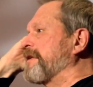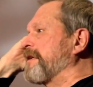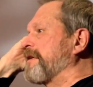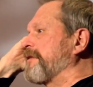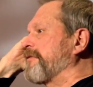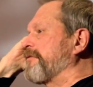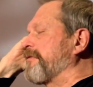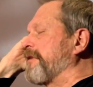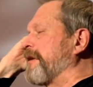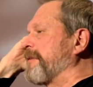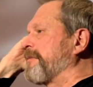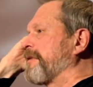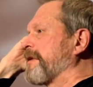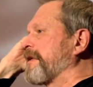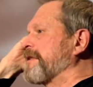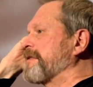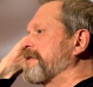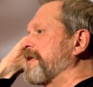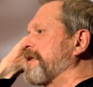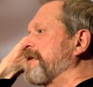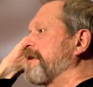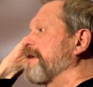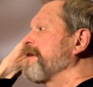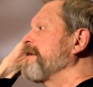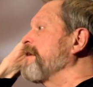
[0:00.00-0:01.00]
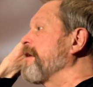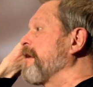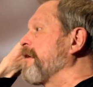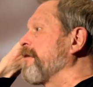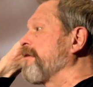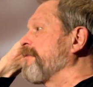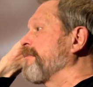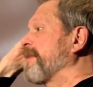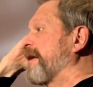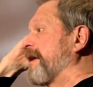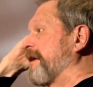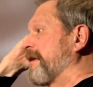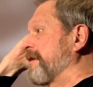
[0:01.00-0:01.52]
any trouble because they didn't
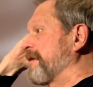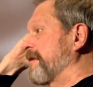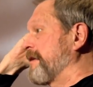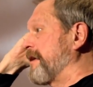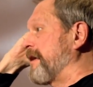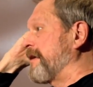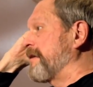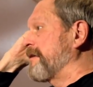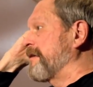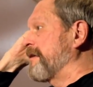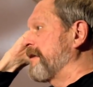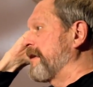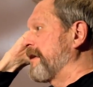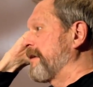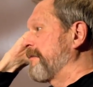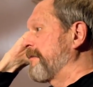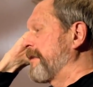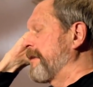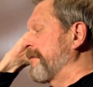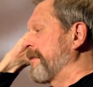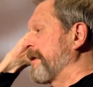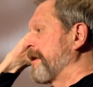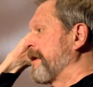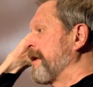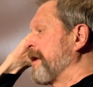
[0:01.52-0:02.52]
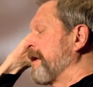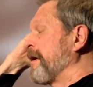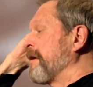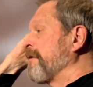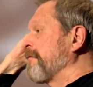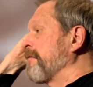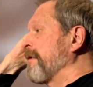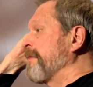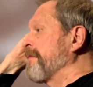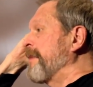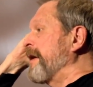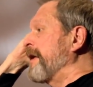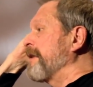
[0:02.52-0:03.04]
know me at that time. Yeah. I mean,
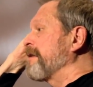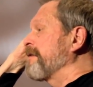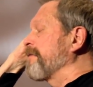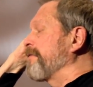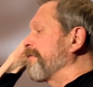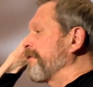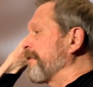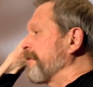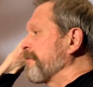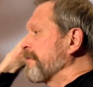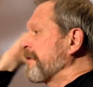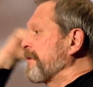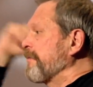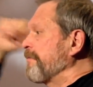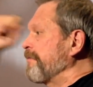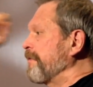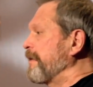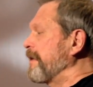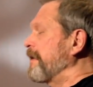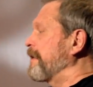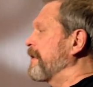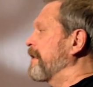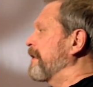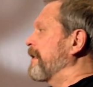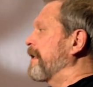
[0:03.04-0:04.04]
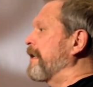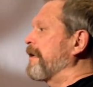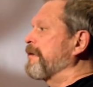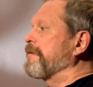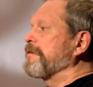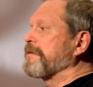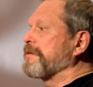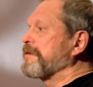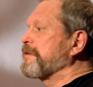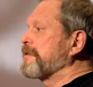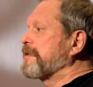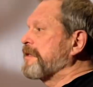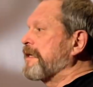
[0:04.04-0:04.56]
we made the film completely
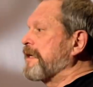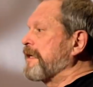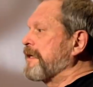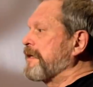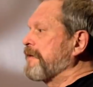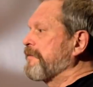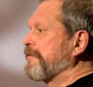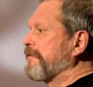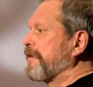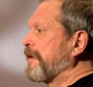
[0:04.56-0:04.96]
outside of